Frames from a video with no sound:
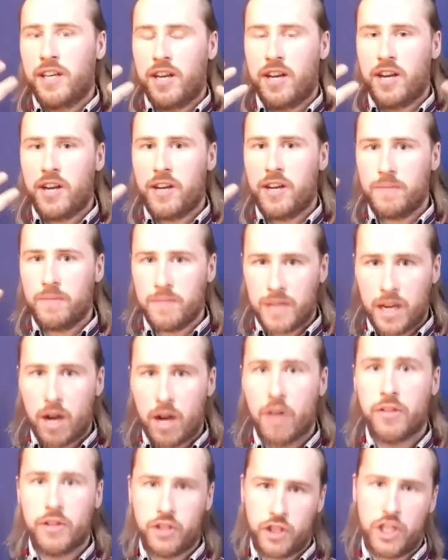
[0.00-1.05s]

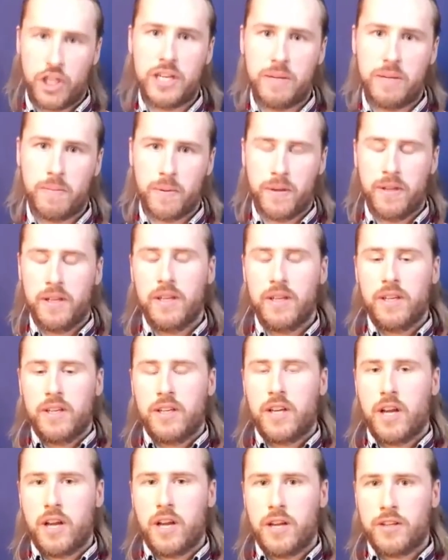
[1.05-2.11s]
on the cheap.
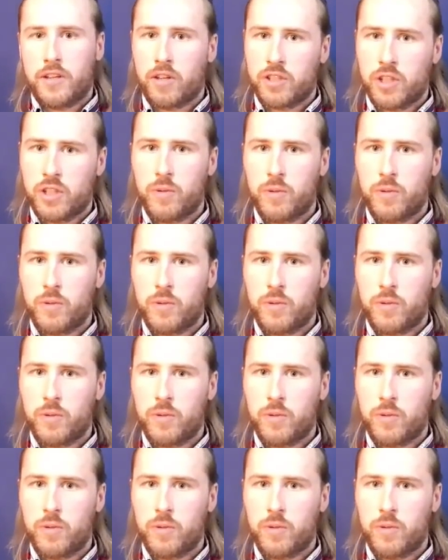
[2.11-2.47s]
Dr.